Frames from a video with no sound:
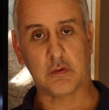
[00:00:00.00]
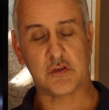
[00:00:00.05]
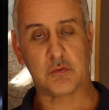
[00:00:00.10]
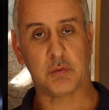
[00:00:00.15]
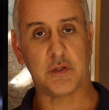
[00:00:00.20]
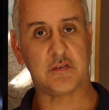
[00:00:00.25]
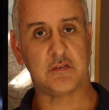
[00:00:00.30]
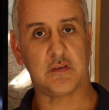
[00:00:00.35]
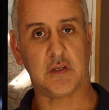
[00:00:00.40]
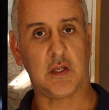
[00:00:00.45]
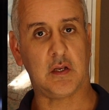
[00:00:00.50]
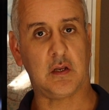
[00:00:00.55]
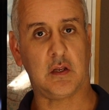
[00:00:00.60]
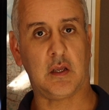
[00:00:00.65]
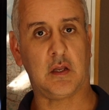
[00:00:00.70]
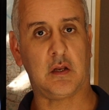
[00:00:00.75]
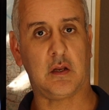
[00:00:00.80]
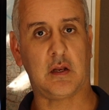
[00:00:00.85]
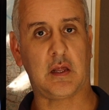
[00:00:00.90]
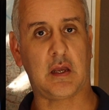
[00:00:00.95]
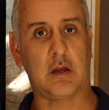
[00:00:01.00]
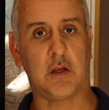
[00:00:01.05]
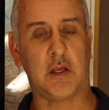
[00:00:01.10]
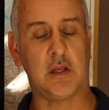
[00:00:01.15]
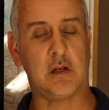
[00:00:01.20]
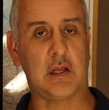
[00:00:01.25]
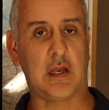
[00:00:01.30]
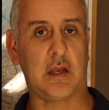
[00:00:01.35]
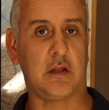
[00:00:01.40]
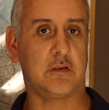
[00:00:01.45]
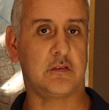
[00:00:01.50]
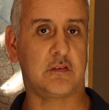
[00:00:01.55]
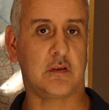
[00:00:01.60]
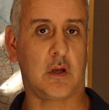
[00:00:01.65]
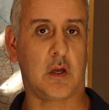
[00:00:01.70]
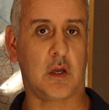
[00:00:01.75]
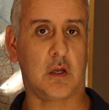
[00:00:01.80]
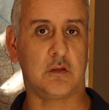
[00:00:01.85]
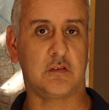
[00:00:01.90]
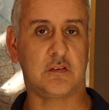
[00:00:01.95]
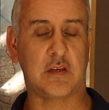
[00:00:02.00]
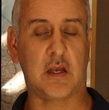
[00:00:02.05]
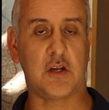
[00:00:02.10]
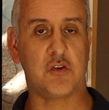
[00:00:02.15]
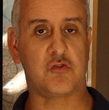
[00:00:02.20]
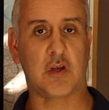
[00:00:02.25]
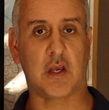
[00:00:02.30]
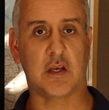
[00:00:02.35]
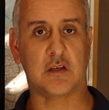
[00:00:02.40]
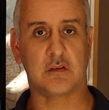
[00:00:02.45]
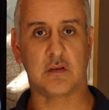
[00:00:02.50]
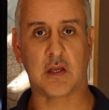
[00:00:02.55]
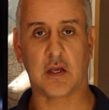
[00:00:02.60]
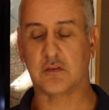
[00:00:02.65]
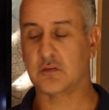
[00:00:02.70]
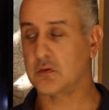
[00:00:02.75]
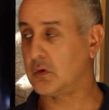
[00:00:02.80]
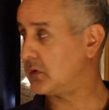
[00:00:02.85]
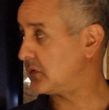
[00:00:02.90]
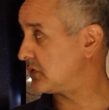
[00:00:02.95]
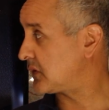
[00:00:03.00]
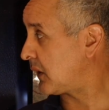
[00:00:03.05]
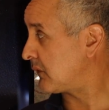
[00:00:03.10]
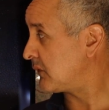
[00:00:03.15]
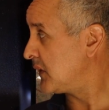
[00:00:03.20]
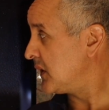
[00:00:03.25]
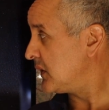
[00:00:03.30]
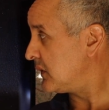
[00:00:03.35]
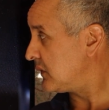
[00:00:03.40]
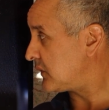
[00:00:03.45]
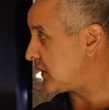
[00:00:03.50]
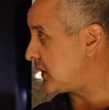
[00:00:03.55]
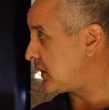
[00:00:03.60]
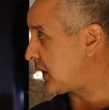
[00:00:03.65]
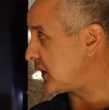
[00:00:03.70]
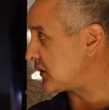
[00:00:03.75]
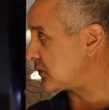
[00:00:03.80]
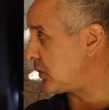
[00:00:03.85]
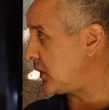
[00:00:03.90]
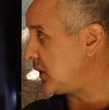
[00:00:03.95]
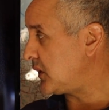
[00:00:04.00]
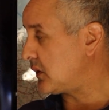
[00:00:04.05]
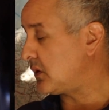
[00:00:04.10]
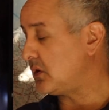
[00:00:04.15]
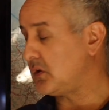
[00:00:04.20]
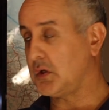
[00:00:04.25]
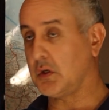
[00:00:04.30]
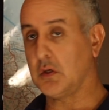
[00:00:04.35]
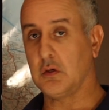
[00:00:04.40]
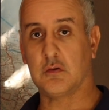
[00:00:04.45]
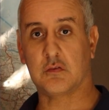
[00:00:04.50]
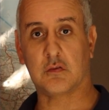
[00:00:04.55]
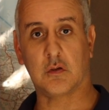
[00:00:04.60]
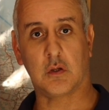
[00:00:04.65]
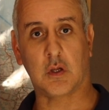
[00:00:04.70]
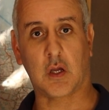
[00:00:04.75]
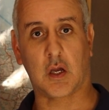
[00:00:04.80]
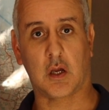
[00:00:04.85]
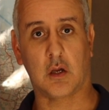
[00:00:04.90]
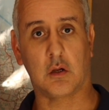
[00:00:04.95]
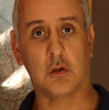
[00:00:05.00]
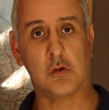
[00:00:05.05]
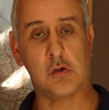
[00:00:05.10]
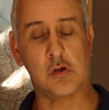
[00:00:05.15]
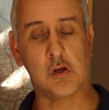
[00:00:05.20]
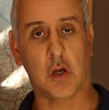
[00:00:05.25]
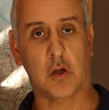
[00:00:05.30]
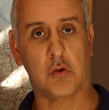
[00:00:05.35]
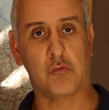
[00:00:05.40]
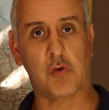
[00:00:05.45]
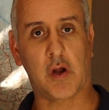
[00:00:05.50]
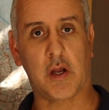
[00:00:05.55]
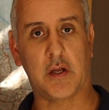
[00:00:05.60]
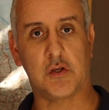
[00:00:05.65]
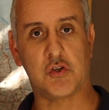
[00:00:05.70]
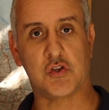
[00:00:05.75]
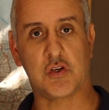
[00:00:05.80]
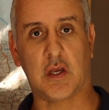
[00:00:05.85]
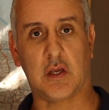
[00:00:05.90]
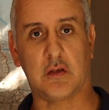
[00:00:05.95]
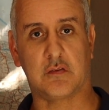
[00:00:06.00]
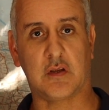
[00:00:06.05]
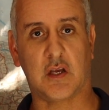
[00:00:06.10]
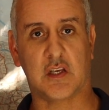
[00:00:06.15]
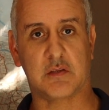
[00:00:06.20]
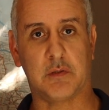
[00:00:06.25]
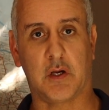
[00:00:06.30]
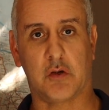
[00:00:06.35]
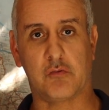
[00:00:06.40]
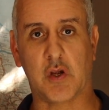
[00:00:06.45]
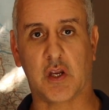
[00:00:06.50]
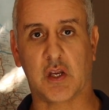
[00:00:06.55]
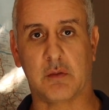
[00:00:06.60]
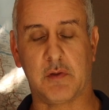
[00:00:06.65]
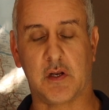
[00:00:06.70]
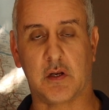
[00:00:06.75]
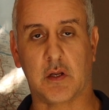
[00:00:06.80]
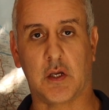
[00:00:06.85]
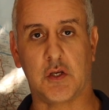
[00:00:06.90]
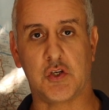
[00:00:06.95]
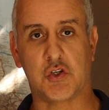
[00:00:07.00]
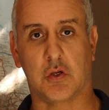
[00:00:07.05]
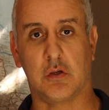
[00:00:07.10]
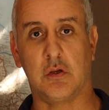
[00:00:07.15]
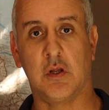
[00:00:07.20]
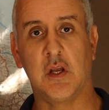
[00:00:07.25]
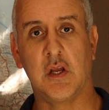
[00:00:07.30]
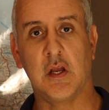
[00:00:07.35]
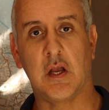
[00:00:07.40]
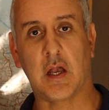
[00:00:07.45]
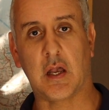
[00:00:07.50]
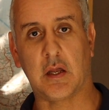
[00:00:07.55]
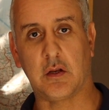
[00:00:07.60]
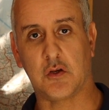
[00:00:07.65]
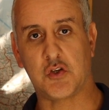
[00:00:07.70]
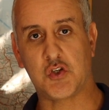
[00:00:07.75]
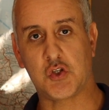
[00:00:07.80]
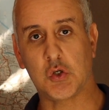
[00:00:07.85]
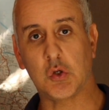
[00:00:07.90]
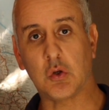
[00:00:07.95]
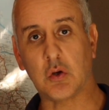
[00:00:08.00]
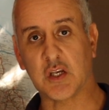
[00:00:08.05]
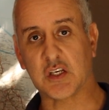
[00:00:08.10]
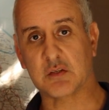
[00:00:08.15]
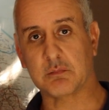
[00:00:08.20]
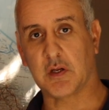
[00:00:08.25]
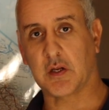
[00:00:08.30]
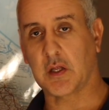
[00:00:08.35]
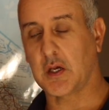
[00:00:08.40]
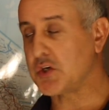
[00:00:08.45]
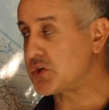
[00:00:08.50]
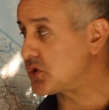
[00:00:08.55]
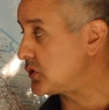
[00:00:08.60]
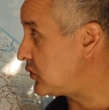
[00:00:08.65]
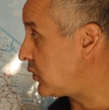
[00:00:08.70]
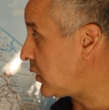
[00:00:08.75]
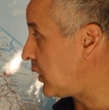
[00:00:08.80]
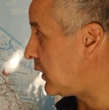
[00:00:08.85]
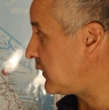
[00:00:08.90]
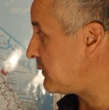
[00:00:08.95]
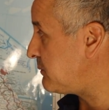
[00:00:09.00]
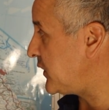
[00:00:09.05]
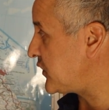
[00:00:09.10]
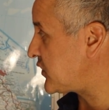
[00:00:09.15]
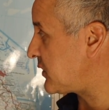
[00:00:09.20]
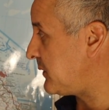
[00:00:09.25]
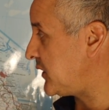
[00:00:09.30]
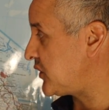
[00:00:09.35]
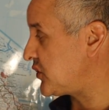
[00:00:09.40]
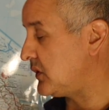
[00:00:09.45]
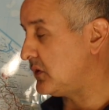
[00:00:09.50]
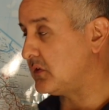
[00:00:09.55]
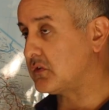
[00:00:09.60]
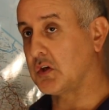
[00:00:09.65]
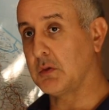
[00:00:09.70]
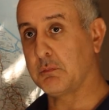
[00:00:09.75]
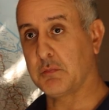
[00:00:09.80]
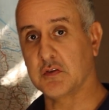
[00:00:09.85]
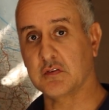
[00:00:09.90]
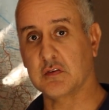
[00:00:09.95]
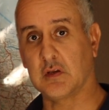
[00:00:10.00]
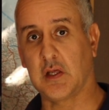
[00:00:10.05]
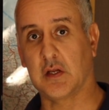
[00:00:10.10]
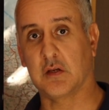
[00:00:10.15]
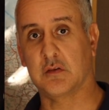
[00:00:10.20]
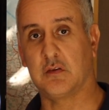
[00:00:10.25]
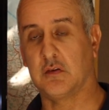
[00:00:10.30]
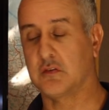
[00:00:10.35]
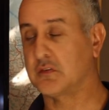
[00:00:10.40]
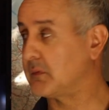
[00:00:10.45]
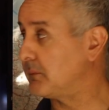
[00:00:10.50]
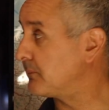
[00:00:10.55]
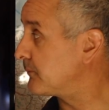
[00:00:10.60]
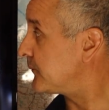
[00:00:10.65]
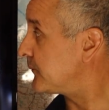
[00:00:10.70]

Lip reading: twisty in and out inland sand tracks, that sort of stuff, then that's where you can use low range there. So that's my recommendation and a short explanation of Mitsubishi's SuperSelect system.